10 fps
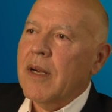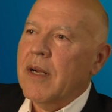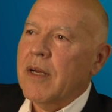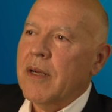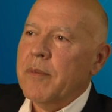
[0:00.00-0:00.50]

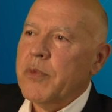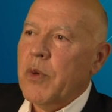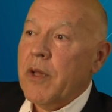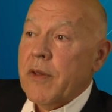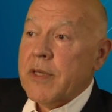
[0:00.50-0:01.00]
Um,
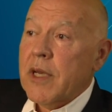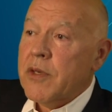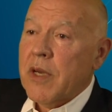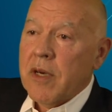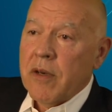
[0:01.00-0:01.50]
one of the things I
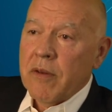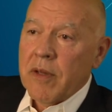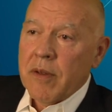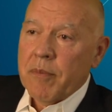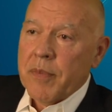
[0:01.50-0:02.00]
tried to do in
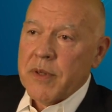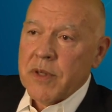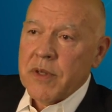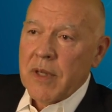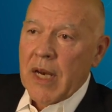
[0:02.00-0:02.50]
the
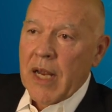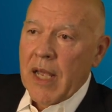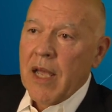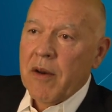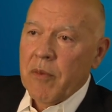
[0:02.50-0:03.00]
position that I
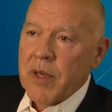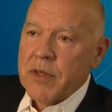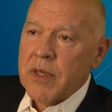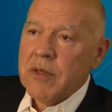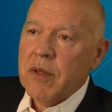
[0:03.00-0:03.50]
had was
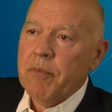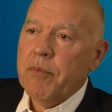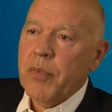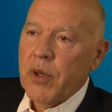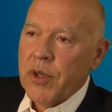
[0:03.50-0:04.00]
just to
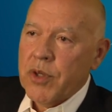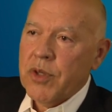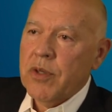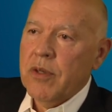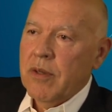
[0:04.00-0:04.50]

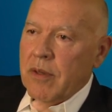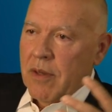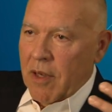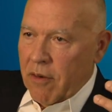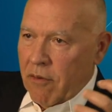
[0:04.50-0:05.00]
push
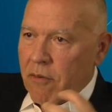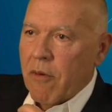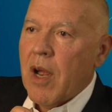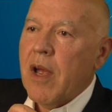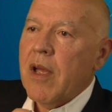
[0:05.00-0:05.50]
and
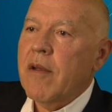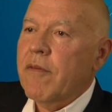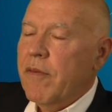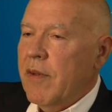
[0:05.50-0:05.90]
drive